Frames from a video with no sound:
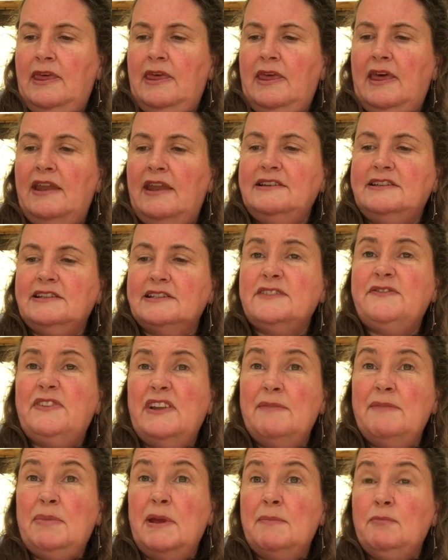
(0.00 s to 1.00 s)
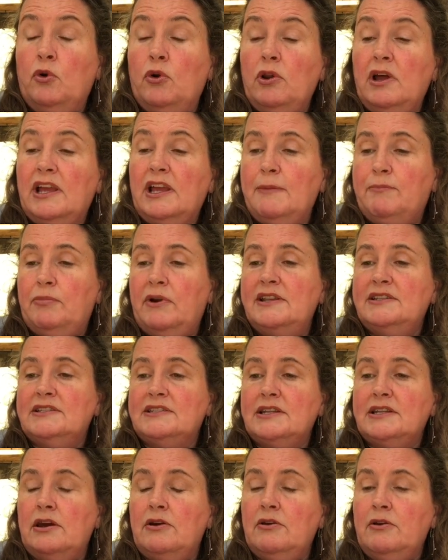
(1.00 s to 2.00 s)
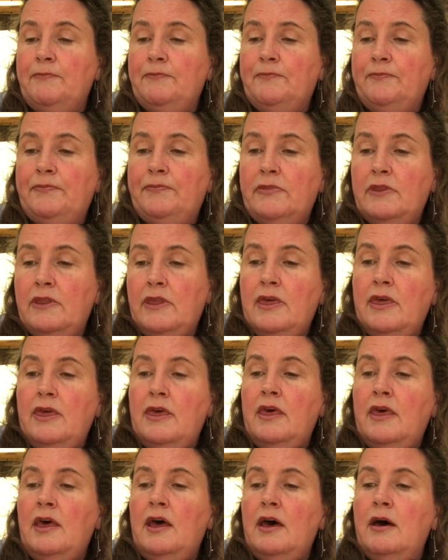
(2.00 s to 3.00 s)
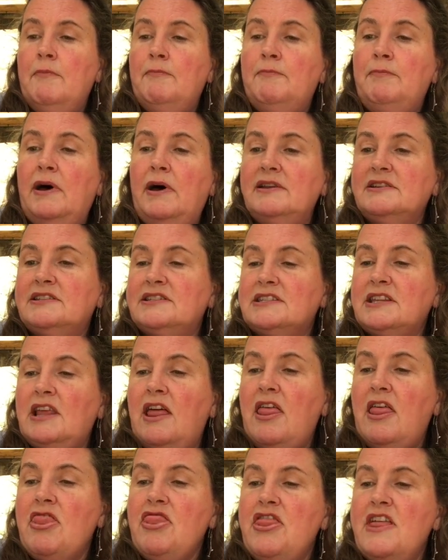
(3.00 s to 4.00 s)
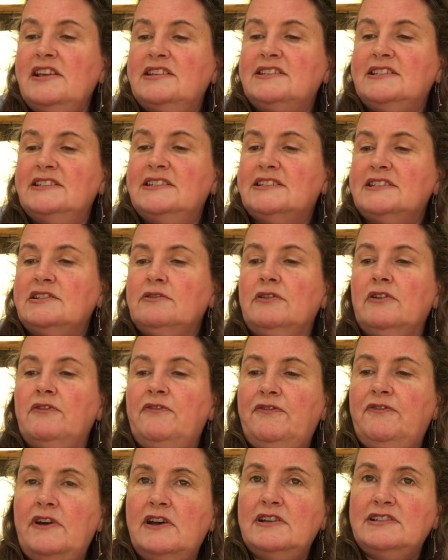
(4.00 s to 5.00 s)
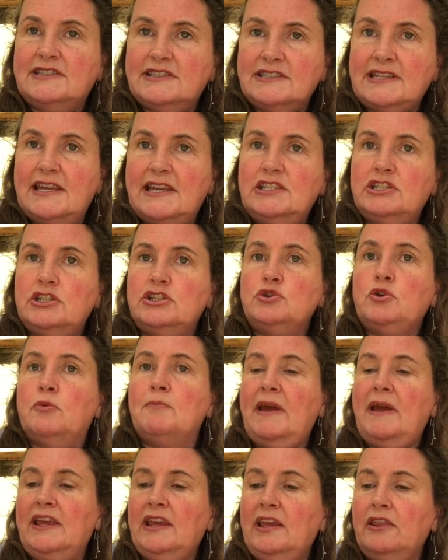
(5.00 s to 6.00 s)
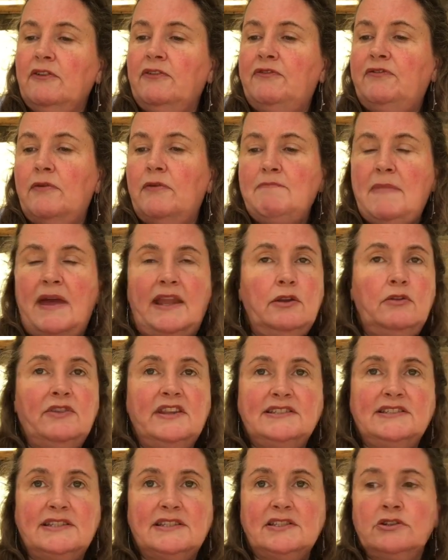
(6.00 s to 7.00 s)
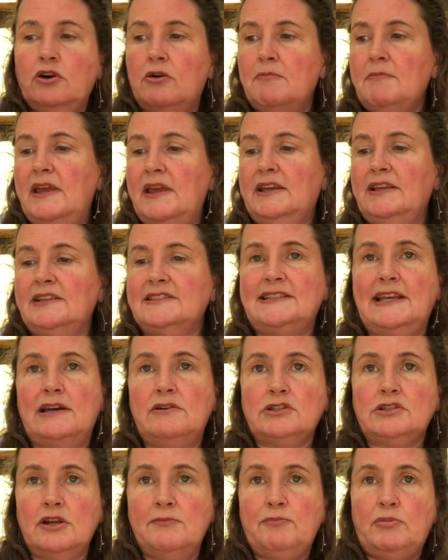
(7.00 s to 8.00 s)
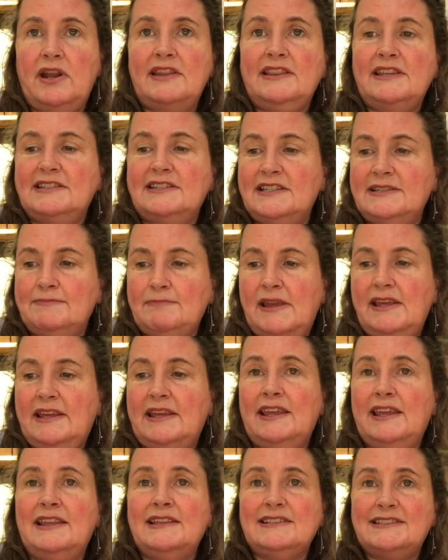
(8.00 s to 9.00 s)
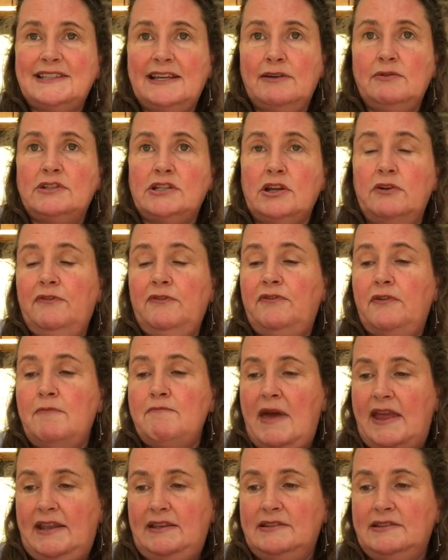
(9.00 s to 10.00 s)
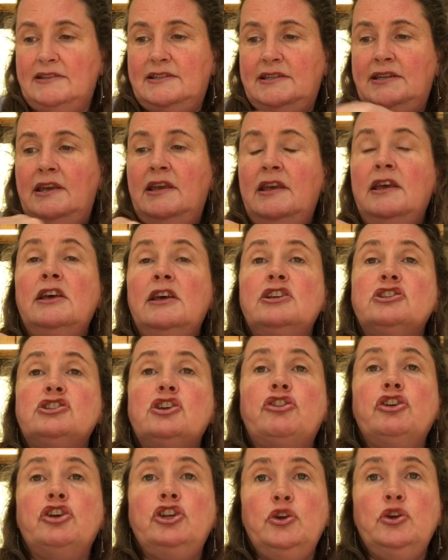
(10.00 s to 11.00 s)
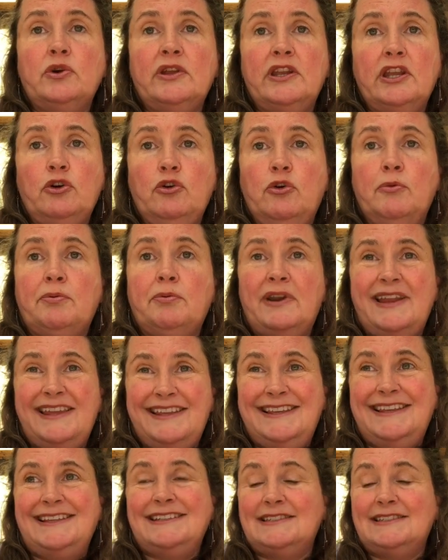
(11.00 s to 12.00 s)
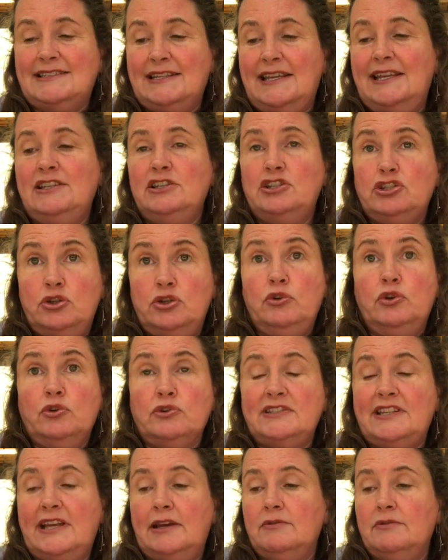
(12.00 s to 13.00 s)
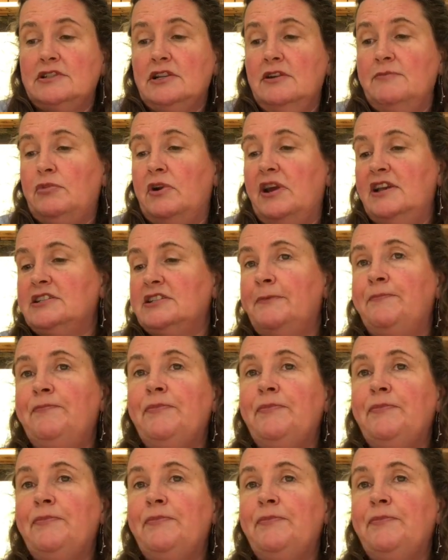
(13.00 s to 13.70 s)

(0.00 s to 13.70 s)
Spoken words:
and does feel a bit more like a bread dough. But this is still the first stages. You're making the ferment. This is not making sourdough bread, this is making sourdough ferment so that you can incorporate yeast into your sourdough bread.